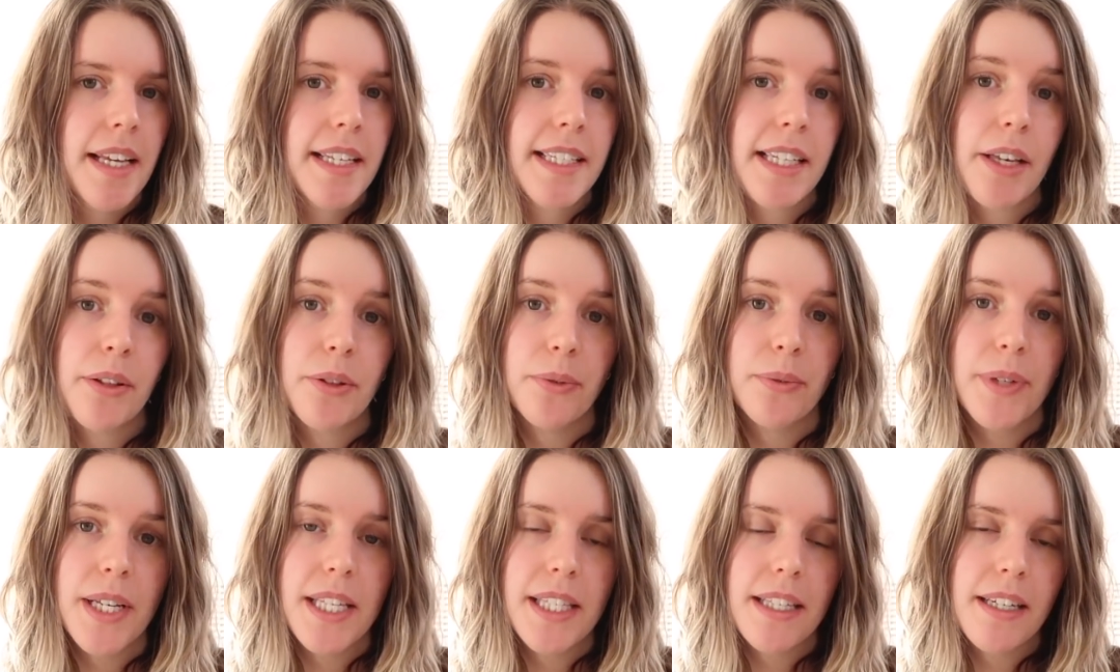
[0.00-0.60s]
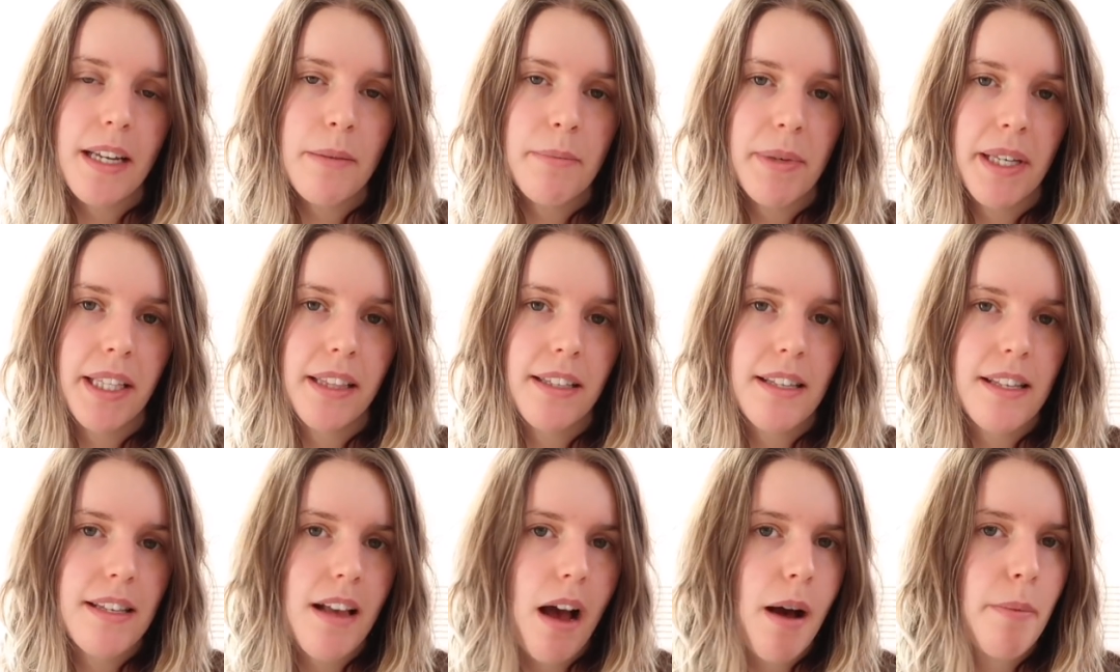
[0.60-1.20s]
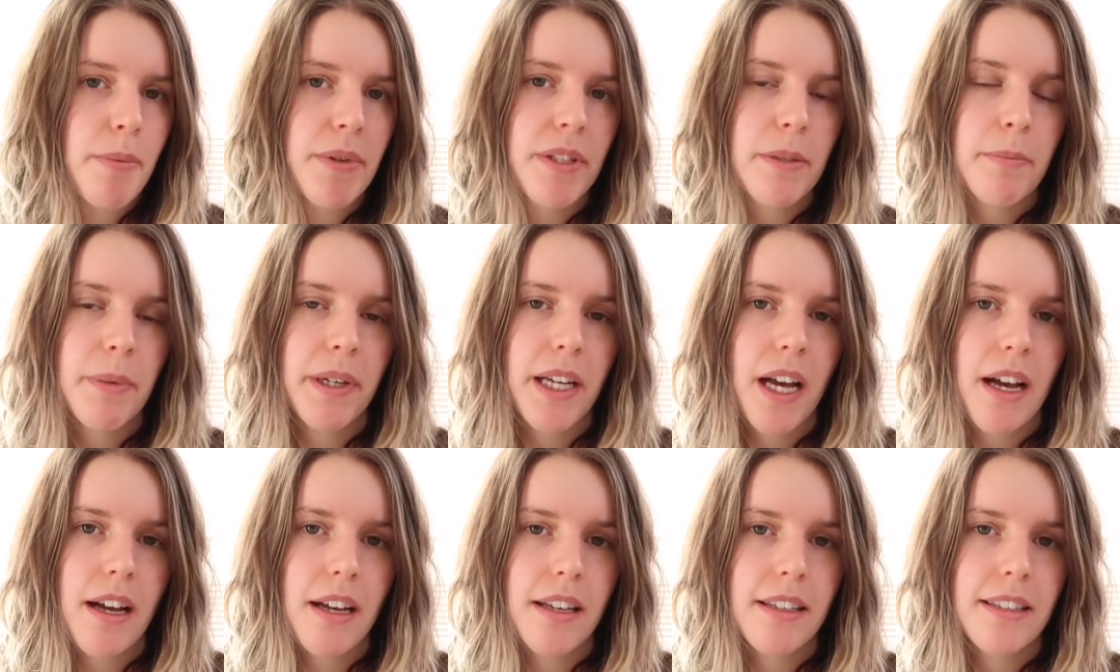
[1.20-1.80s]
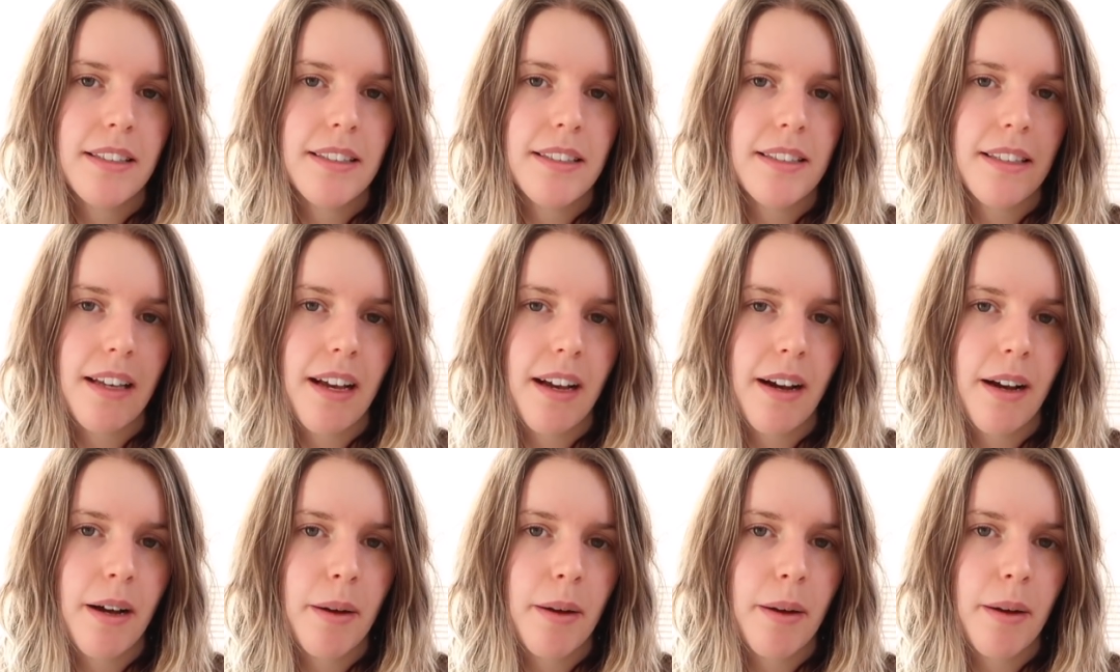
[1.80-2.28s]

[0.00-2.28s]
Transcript: Now the reason I picked this up is because